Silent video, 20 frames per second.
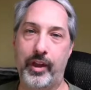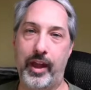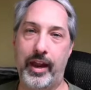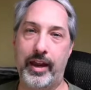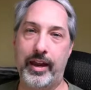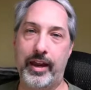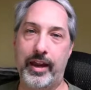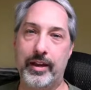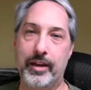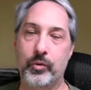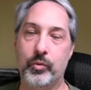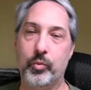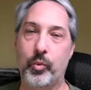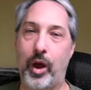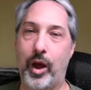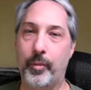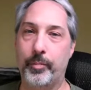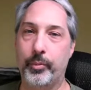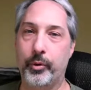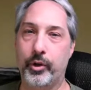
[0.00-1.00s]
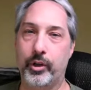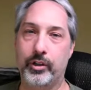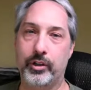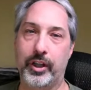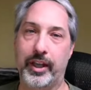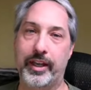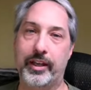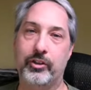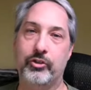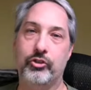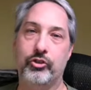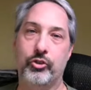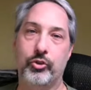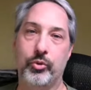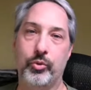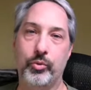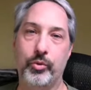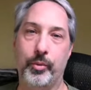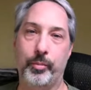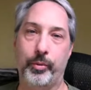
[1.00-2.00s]
And I'll put a link
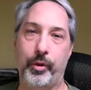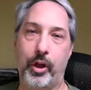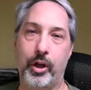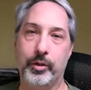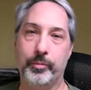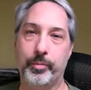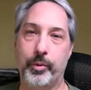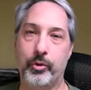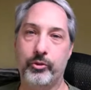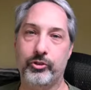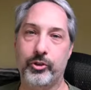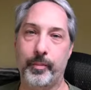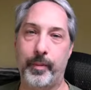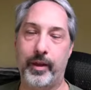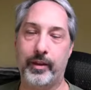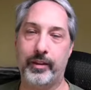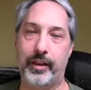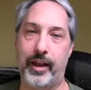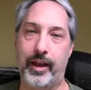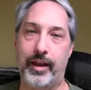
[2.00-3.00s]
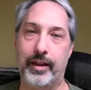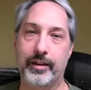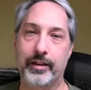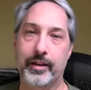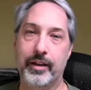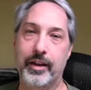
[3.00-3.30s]
to the blog post about that.